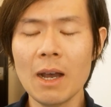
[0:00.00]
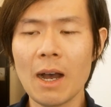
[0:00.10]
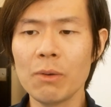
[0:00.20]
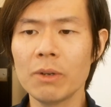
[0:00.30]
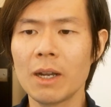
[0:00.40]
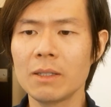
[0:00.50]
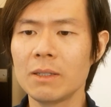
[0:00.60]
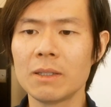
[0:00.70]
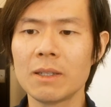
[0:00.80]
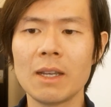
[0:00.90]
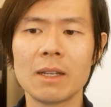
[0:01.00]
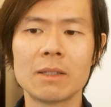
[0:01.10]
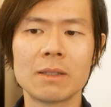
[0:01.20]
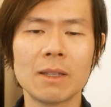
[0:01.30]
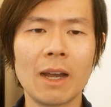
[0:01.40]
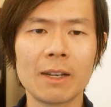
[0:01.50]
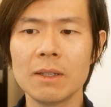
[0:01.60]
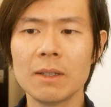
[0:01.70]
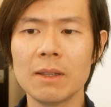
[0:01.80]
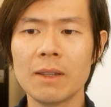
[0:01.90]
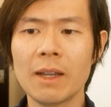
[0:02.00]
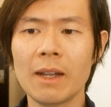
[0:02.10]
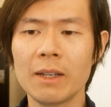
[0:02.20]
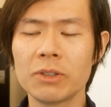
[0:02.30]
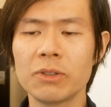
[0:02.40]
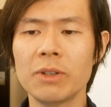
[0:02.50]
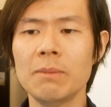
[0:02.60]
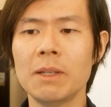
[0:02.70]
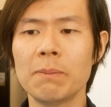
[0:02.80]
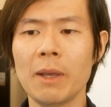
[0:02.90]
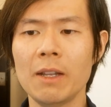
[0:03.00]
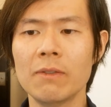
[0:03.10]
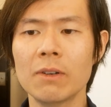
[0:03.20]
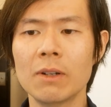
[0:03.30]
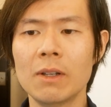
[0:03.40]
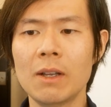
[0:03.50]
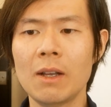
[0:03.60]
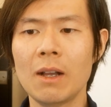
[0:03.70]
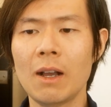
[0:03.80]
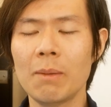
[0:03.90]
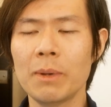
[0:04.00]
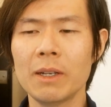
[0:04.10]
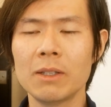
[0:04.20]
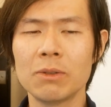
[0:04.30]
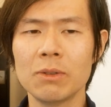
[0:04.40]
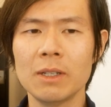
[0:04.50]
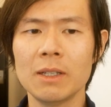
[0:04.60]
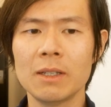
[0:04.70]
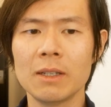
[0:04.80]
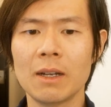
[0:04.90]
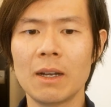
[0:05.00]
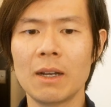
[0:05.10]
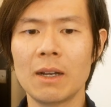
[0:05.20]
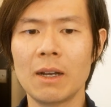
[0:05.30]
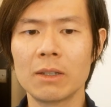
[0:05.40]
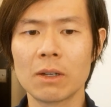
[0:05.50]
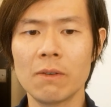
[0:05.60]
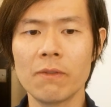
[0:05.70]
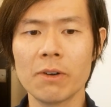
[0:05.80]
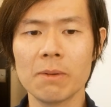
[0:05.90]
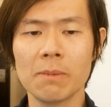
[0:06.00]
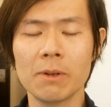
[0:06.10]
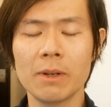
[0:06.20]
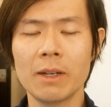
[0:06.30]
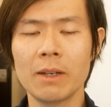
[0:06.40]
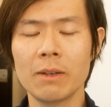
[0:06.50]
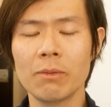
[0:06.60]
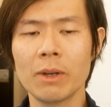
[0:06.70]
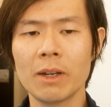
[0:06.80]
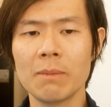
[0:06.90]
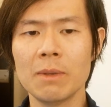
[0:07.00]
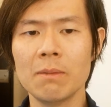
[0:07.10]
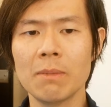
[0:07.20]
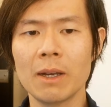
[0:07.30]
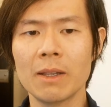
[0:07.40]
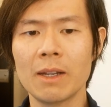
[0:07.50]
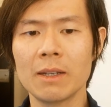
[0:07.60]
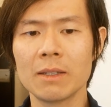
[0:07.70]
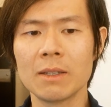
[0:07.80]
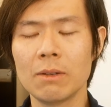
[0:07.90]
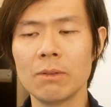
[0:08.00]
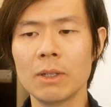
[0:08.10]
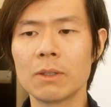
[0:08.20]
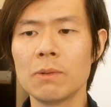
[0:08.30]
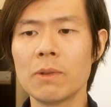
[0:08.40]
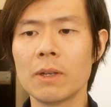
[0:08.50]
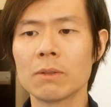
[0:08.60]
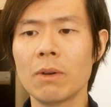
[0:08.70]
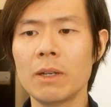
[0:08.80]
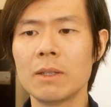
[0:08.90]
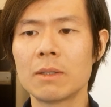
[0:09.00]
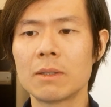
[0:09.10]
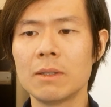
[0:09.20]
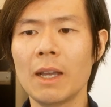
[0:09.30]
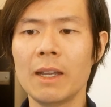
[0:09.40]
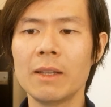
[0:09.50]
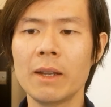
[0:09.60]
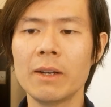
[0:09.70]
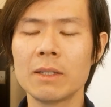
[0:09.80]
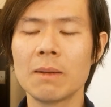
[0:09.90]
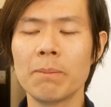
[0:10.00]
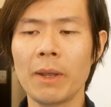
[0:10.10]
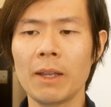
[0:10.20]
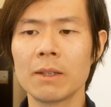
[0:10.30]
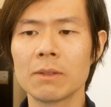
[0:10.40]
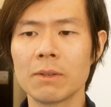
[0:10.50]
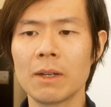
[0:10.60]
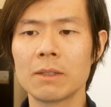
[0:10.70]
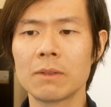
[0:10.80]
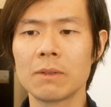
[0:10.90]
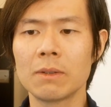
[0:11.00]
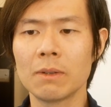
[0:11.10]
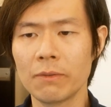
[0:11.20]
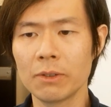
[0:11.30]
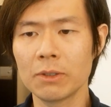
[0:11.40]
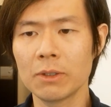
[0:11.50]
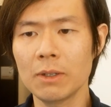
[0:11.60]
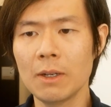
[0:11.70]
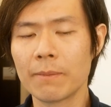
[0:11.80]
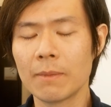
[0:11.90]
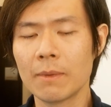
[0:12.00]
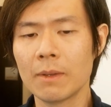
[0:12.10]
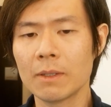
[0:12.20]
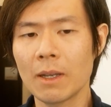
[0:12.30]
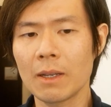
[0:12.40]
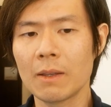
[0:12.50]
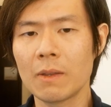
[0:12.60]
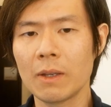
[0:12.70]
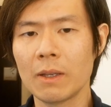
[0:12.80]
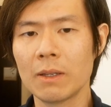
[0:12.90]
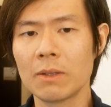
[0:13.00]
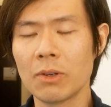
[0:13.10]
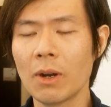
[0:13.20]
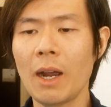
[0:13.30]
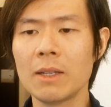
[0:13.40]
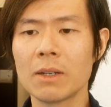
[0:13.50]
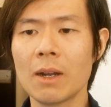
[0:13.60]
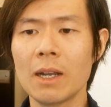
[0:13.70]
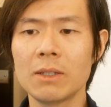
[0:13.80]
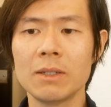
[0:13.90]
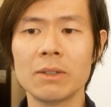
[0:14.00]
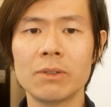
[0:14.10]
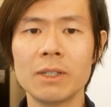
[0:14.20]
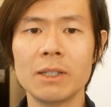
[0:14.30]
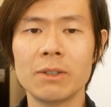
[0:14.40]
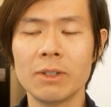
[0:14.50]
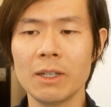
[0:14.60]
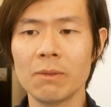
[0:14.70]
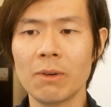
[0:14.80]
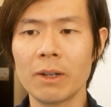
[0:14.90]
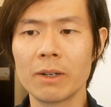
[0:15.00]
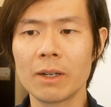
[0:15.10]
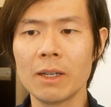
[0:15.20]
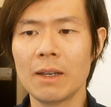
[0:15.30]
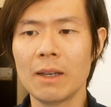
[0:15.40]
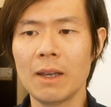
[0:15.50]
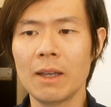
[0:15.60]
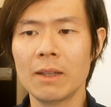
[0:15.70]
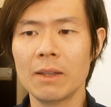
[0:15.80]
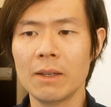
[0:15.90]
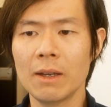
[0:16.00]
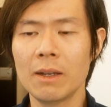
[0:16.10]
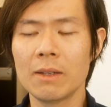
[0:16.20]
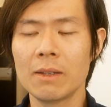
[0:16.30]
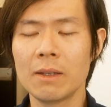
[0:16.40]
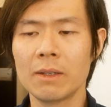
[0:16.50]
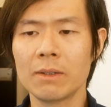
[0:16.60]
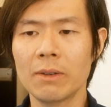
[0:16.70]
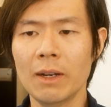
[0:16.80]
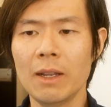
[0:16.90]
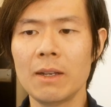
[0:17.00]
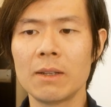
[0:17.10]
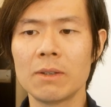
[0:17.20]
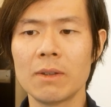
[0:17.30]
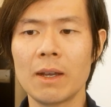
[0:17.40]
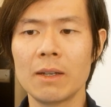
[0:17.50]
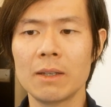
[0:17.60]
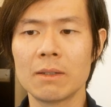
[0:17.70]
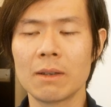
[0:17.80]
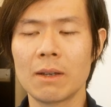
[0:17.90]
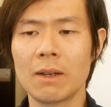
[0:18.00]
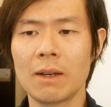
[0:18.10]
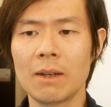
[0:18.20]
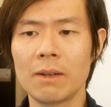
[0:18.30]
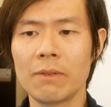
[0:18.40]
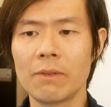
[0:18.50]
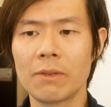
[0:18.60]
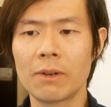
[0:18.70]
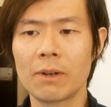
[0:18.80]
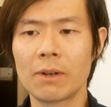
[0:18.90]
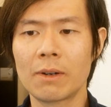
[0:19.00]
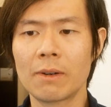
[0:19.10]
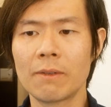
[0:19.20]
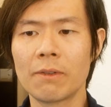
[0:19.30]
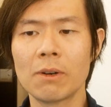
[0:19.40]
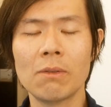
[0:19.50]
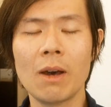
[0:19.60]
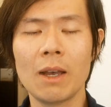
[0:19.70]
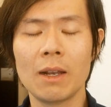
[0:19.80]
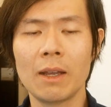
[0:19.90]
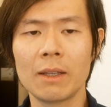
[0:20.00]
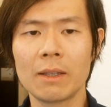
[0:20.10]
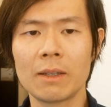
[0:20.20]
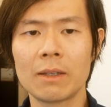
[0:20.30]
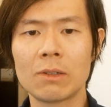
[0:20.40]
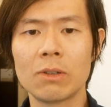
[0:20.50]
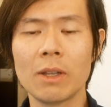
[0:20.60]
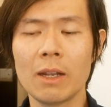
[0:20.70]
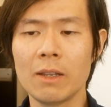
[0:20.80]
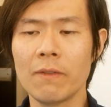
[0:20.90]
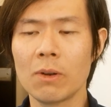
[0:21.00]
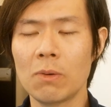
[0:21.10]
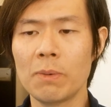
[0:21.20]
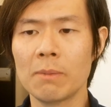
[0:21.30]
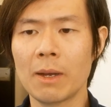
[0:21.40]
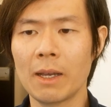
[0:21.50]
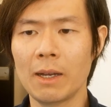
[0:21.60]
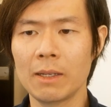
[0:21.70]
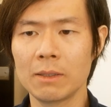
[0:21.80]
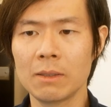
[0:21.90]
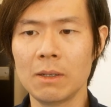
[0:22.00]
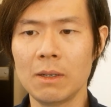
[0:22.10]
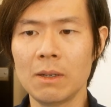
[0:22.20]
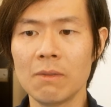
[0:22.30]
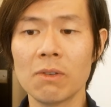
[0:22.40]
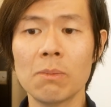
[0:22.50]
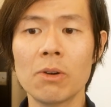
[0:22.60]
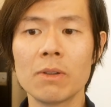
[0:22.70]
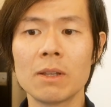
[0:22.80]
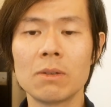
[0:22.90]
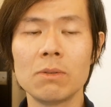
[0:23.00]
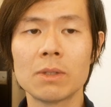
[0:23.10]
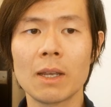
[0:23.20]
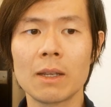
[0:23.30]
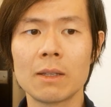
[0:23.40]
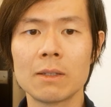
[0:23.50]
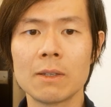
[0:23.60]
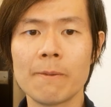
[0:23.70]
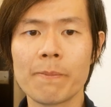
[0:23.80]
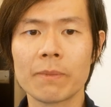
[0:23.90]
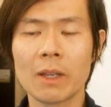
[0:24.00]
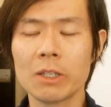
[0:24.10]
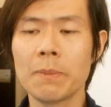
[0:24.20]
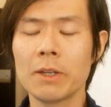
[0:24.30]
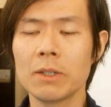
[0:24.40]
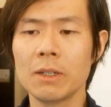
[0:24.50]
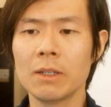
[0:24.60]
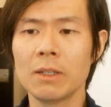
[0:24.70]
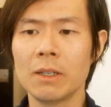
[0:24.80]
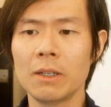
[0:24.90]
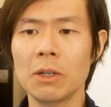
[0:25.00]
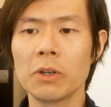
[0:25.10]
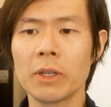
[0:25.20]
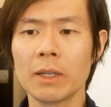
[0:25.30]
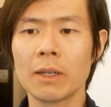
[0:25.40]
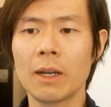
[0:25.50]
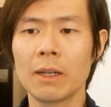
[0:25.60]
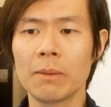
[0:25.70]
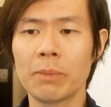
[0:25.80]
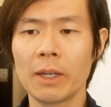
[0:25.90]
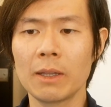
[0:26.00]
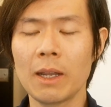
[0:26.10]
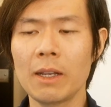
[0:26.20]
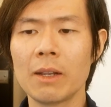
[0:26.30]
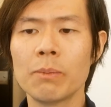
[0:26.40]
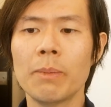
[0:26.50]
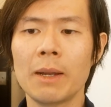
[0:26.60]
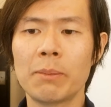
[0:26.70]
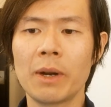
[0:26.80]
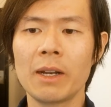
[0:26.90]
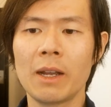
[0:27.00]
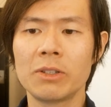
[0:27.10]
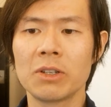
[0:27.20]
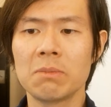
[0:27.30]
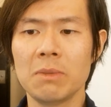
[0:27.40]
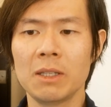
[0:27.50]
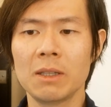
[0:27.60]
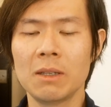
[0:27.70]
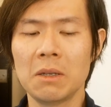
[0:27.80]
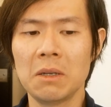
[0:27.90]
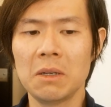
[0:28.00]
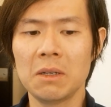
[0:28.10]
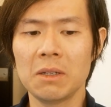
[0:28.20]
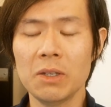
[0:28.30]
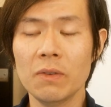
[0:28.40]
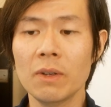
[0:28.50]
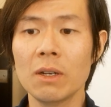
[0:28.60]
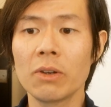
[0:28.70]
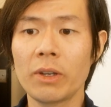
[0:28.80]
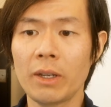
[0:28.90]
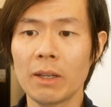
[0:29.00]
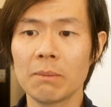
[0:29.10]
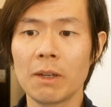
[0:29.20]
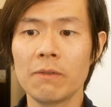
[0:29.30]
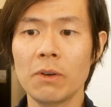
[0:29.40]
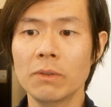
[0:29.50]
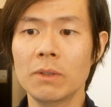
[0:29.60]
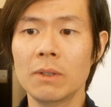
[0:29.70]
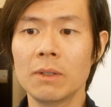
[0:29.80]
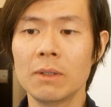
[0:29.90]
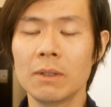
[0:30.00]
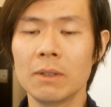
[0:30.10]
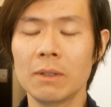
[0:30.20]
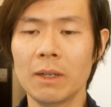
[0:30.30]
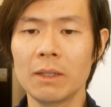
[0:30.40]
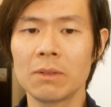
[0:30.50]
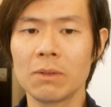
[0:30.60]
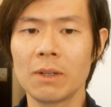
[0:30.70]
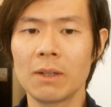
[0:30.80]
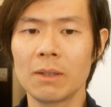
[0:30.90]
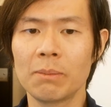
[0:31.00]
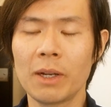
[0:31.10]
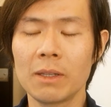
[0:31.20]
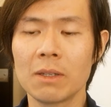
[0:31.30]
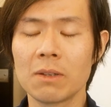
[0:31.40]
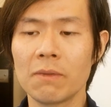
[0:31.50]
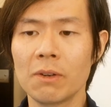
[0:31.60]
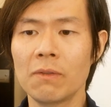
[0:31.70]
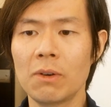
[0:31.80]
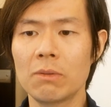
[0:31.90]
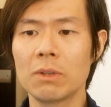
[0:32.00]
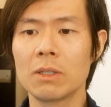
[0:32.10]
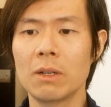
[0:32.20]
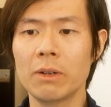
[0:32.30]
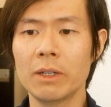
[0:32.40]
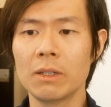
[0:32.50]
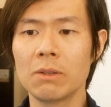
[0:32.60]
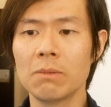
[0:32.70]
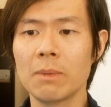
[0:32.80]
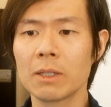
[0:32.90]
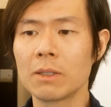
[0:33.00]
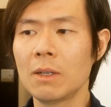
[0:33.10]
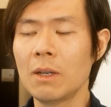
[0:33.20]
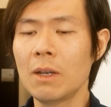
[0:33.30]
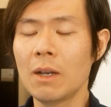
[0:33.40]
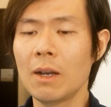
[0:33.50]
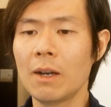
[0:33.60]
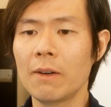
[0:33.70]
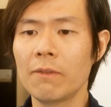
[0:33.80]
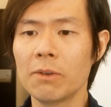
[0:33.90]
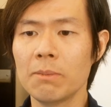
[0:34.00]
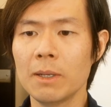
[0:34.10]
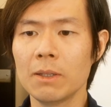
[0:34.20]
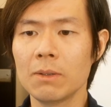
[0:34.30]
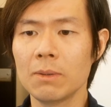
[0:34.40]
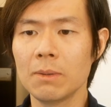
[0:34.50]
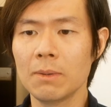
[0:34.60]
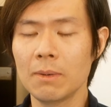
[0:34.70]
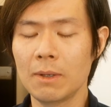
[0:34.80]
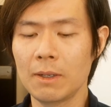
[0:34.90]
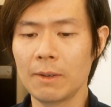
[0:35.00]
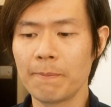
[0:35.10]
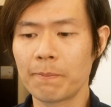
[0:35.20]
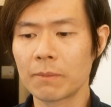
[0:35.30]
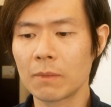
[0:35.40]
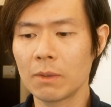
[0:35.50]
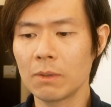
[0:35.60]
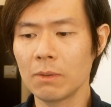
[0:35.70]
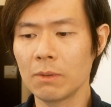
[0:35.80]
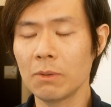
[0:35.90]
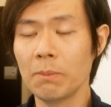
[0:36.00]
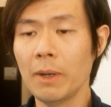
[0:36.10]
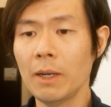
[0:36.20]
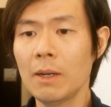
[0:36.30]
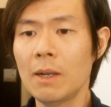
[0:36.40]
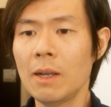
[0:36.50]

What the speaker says: I would actually say it's not that extremely painful. But it's really uncomfortable. And what I mean by that is, well, two things. One is, there is some pain, so that's for sure. The second thing is your eyes are actually really, really watery. And the other thing related to that is for a while, I could not even open my eyes for more than 2 seconds, especially in looking at a bright light. And by bright, I just mean even looking at my phone, right? So the brightness of your phone was already too much for me to bear.